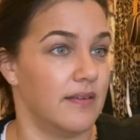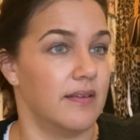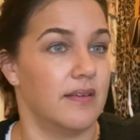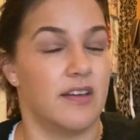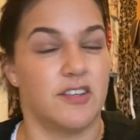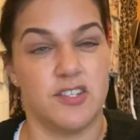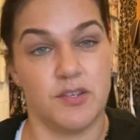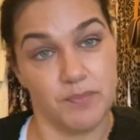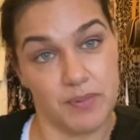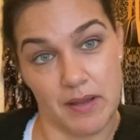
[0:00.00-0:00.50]

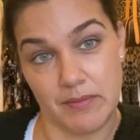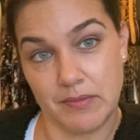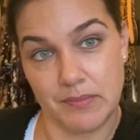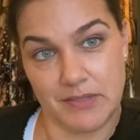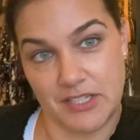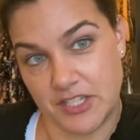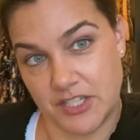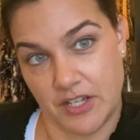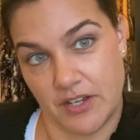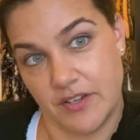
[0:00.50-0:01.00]
should
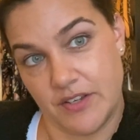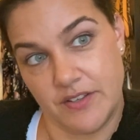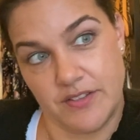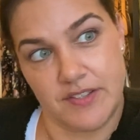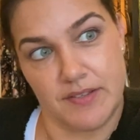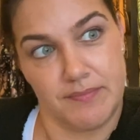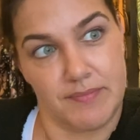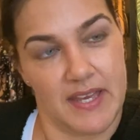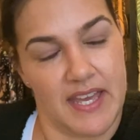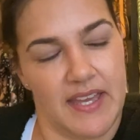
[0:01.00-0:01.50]
probably show you
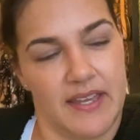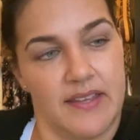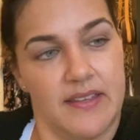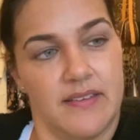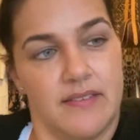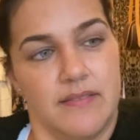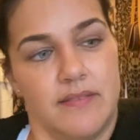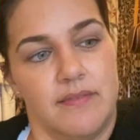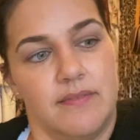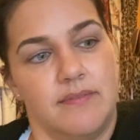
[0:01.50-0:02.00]
some bag
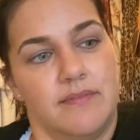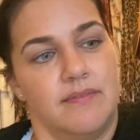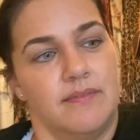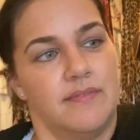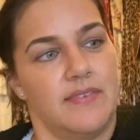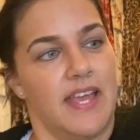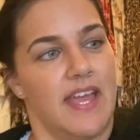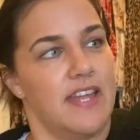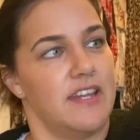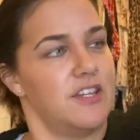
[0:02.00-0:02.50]

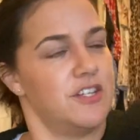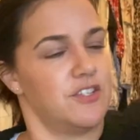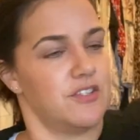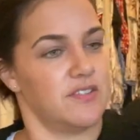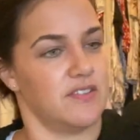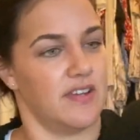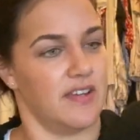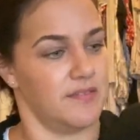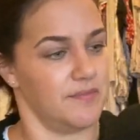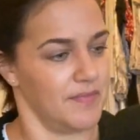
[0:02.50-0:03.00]
candy,
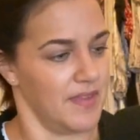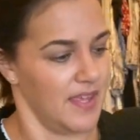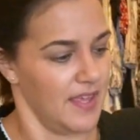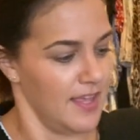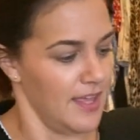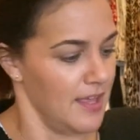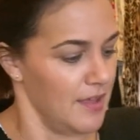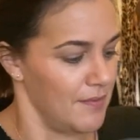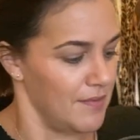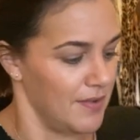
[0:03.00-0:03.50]
shouldn't
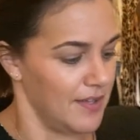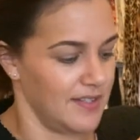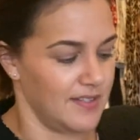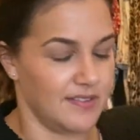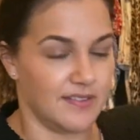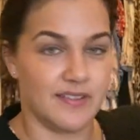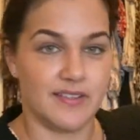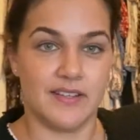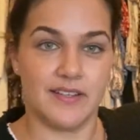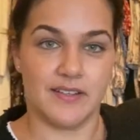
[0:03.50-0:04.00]
I? But
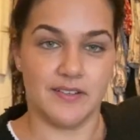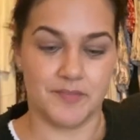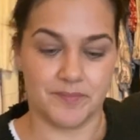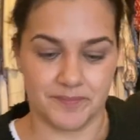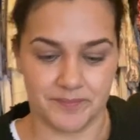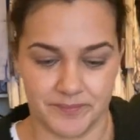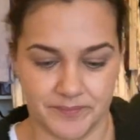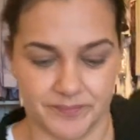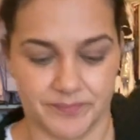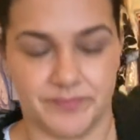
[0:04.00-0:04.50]

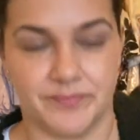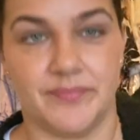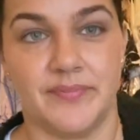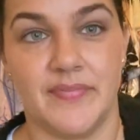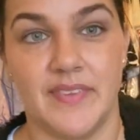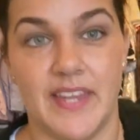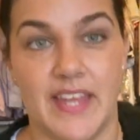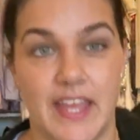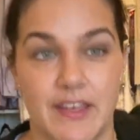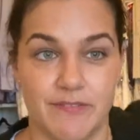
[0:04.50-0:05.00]

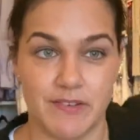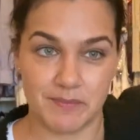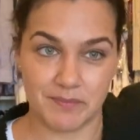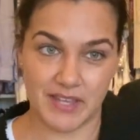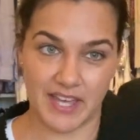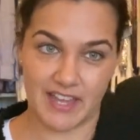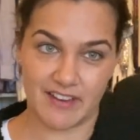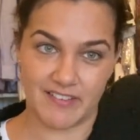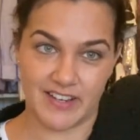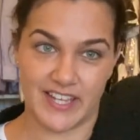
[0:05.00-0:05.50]
if I'm
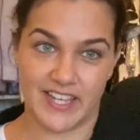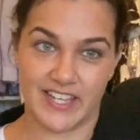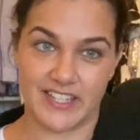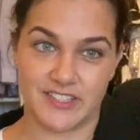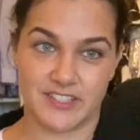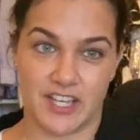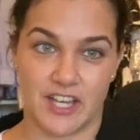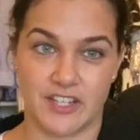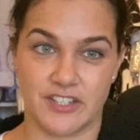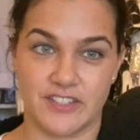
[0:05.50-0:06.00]
carrying a
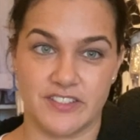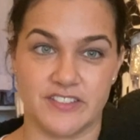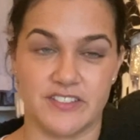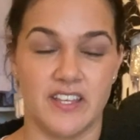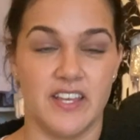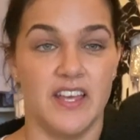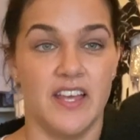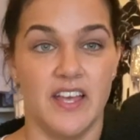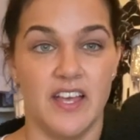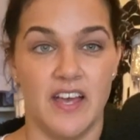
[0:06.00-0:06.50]
tote,
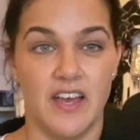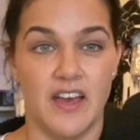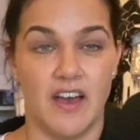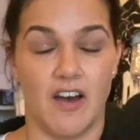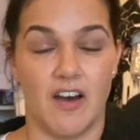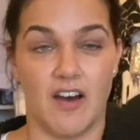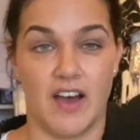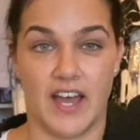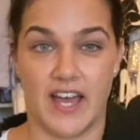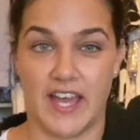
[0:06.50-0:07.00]

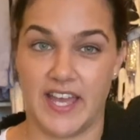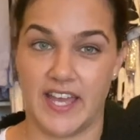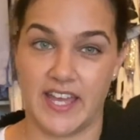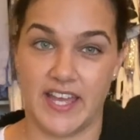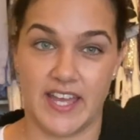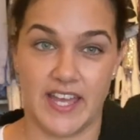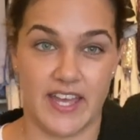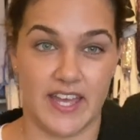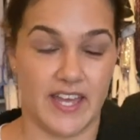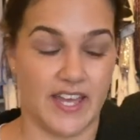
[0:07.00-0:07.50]
I
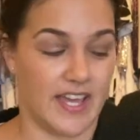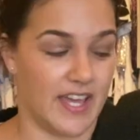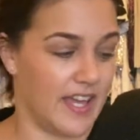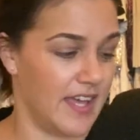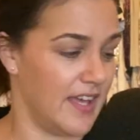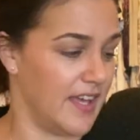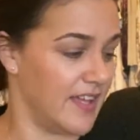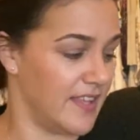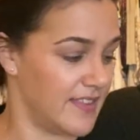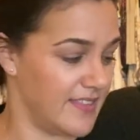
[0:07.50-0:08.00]

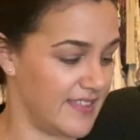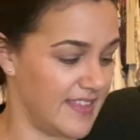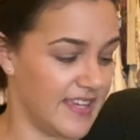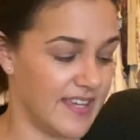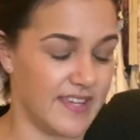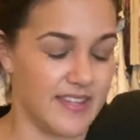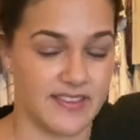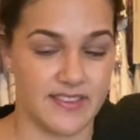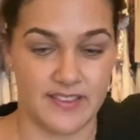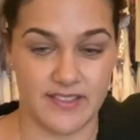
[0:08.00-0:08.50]

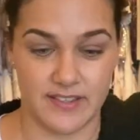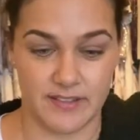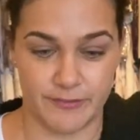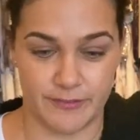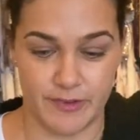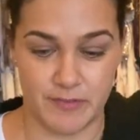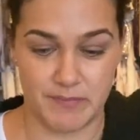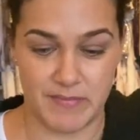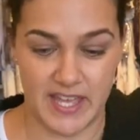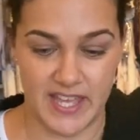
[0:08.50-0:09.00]
think
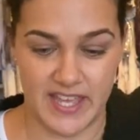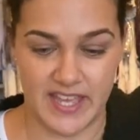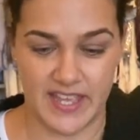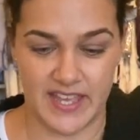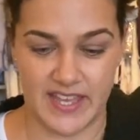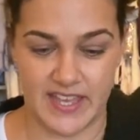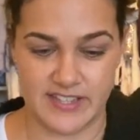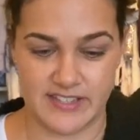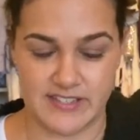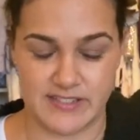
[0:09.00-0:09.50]
for
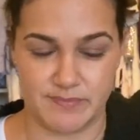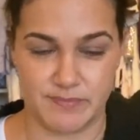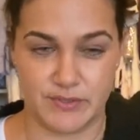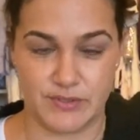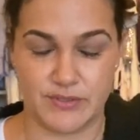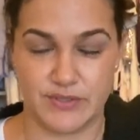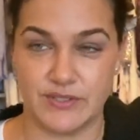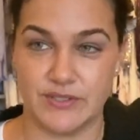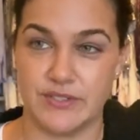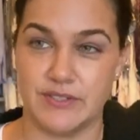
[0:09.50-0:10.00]
me, it's
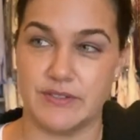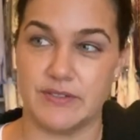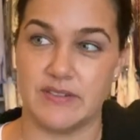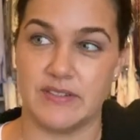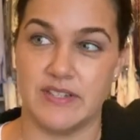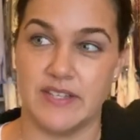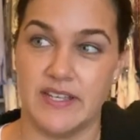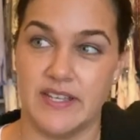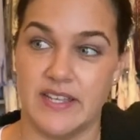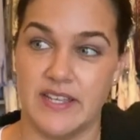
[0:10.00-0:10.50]
more
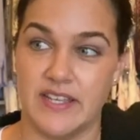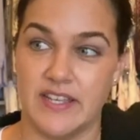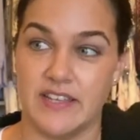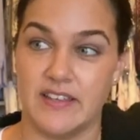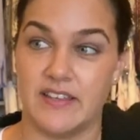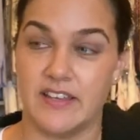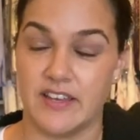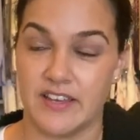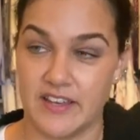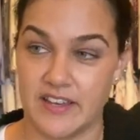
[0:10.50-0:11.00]

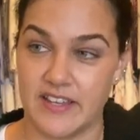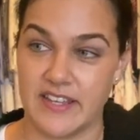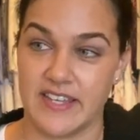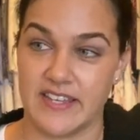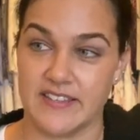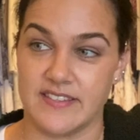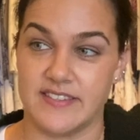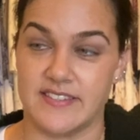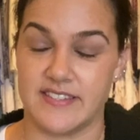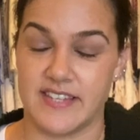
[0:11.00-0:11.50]

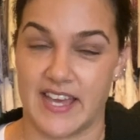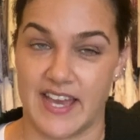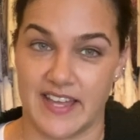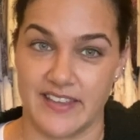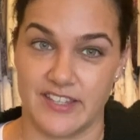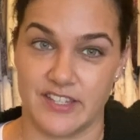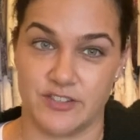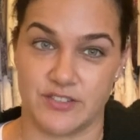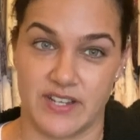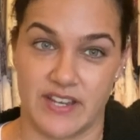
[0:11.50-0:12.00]
courteous to
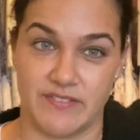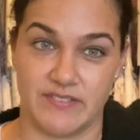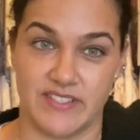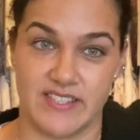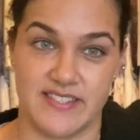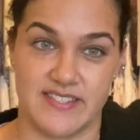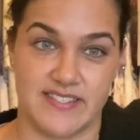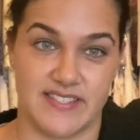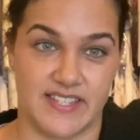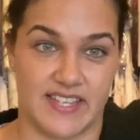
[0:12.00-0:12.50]
other
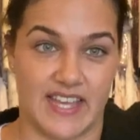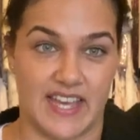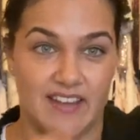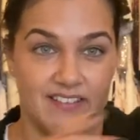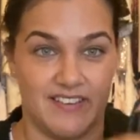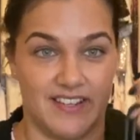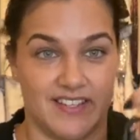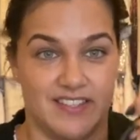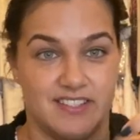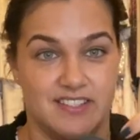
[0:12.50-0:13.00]
travelers to
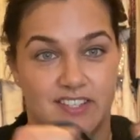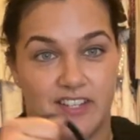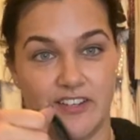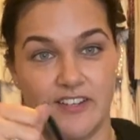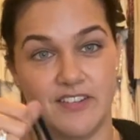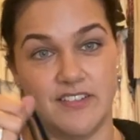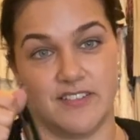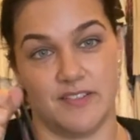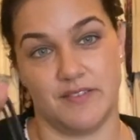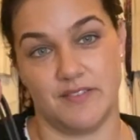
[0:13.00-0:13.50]
carry the
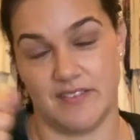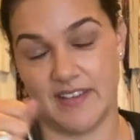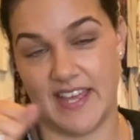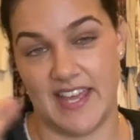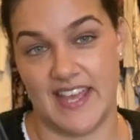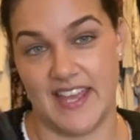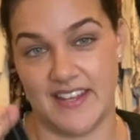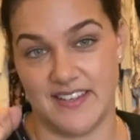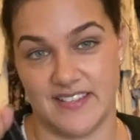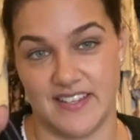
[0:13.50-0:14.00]
tote
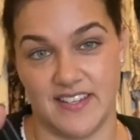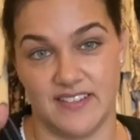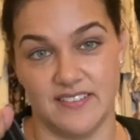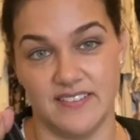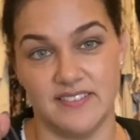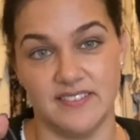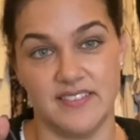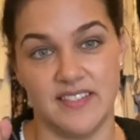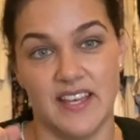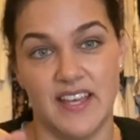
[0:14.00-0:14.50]
handheld